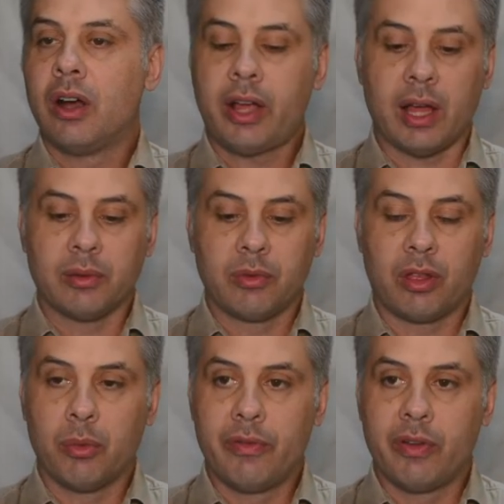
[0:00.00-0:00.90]
Okay,
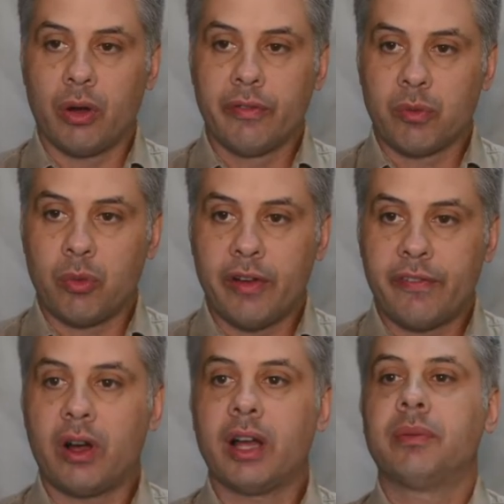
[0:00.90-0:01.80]
so moving on from
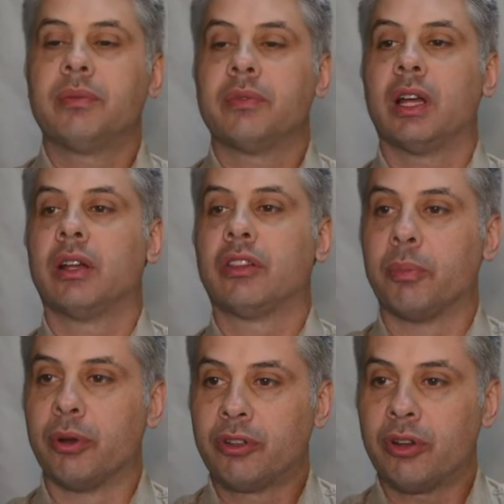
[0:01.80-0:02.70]
Wi-Fi to
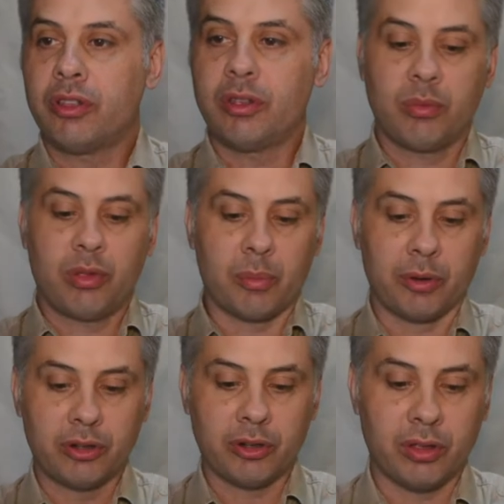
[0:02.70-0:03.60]
Bluetooth. So
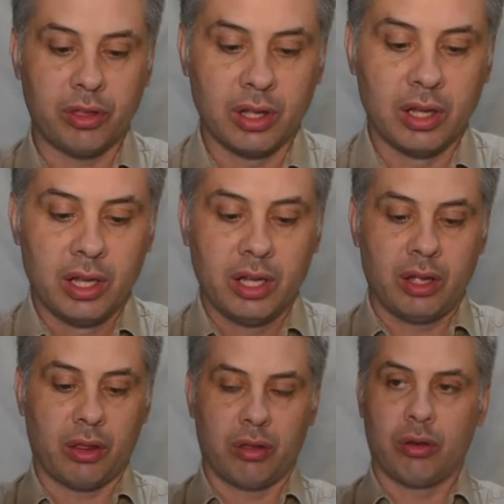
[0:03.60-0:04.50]
Bluetooth
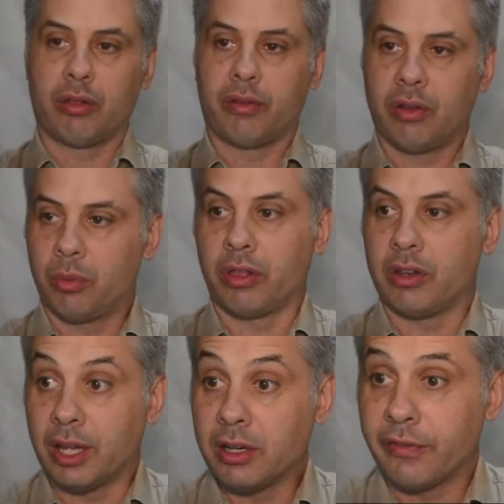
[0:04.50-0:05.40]
is used and was
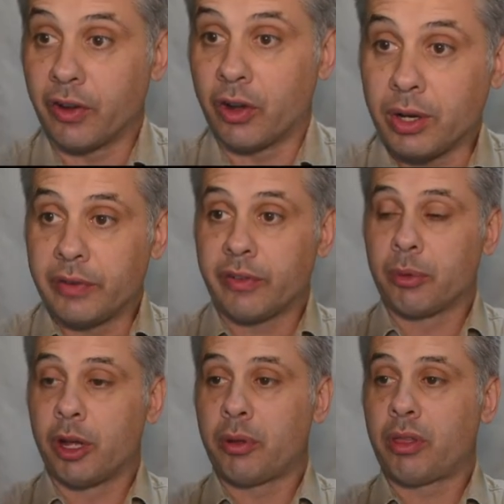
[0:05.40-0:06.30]
intended for quite different
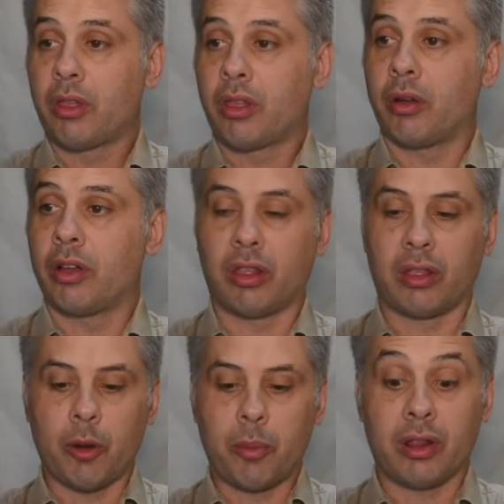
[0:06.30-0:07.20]
purposes. So it
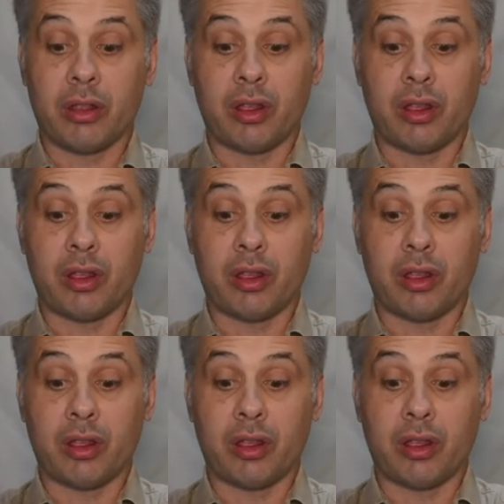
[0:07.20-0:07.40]
still operates